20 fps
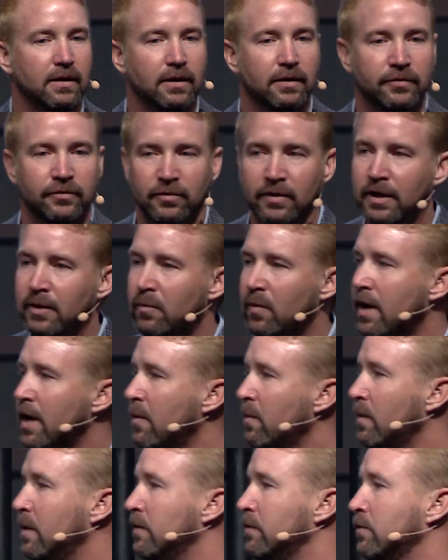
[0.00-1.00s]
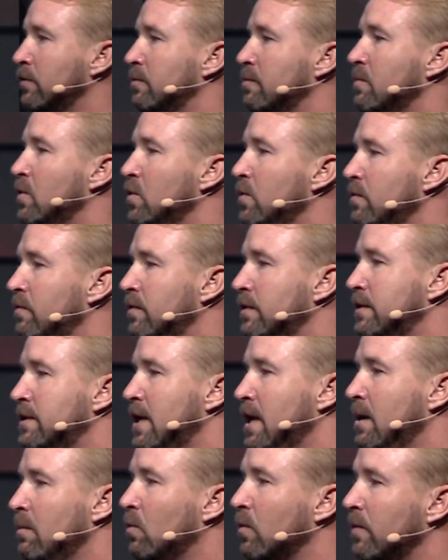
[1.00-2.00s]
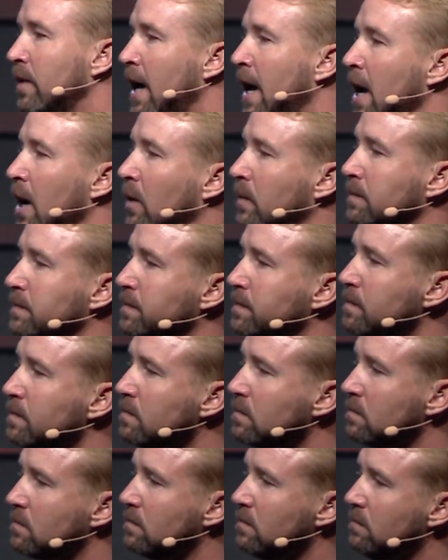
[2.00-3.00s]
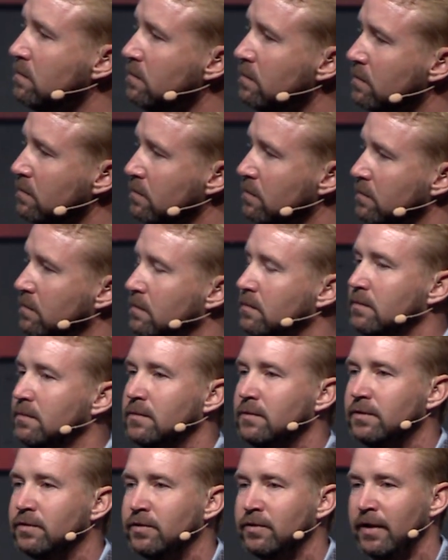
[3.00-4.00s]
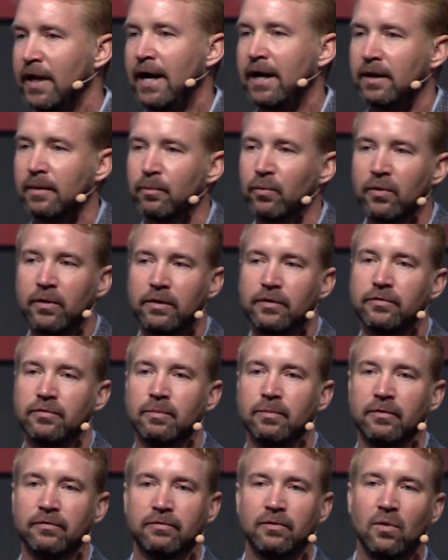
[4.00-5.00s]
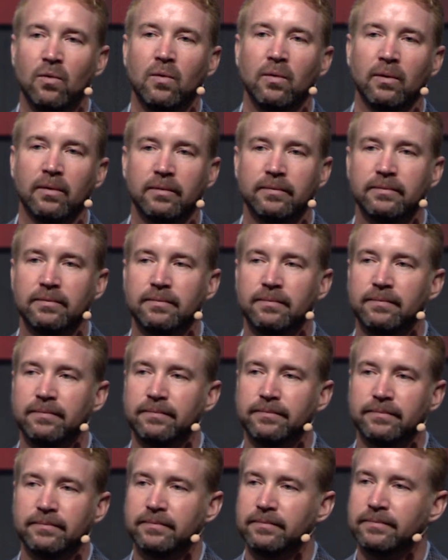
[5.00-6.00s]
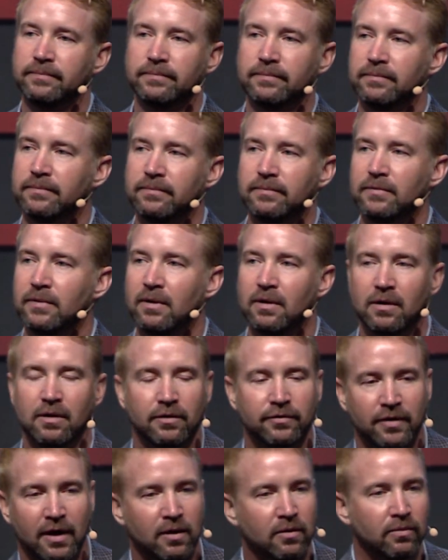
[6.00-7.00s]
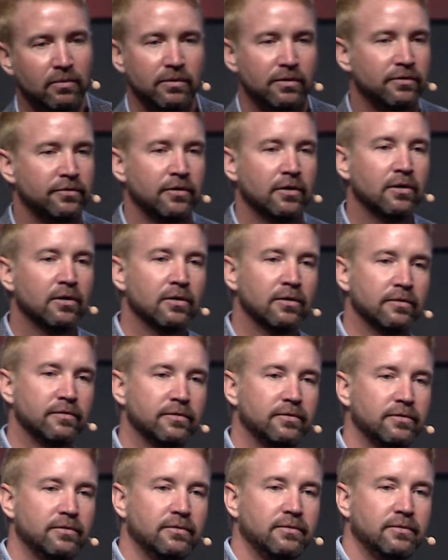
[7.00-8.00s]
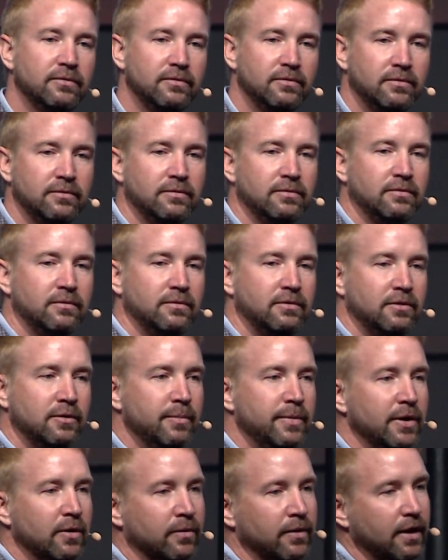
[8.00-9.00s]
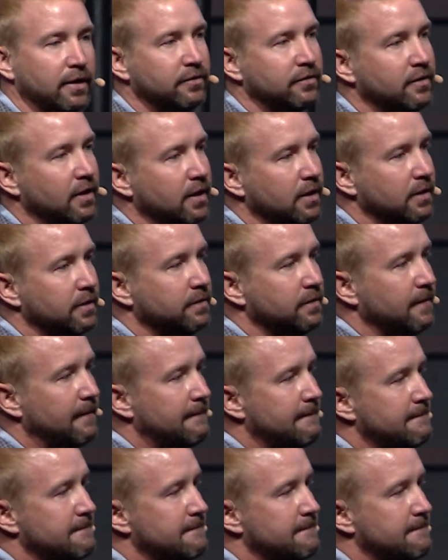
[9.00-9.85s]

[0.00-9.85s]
Is there any way we can just move the table down so that I can preach from the floor? Because I don't deserve to be on that stage.